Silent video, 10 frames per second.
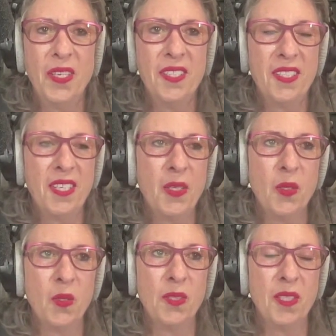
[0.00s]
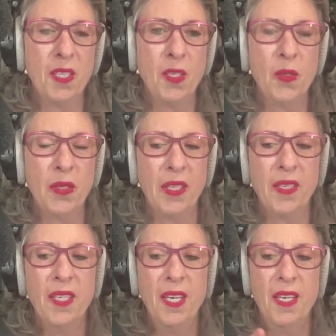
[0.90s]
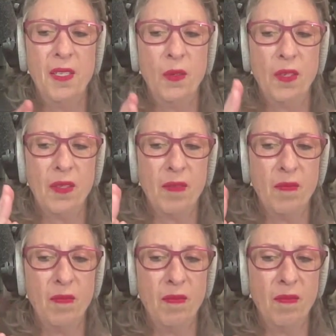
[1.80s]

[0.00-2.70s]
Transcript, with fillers: it's the old, you know, you can, you can,